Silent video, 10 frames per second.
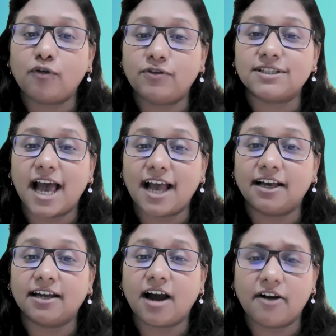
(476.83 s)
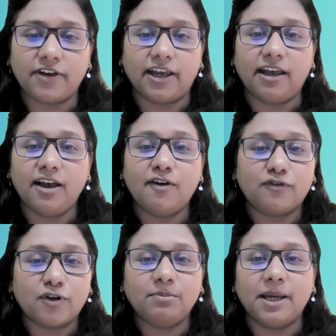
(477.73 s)
of His anger away
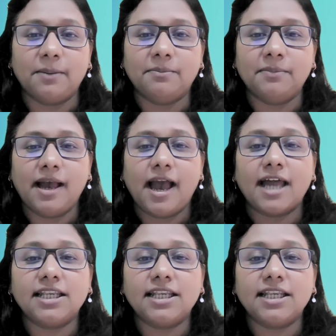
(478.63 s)
from them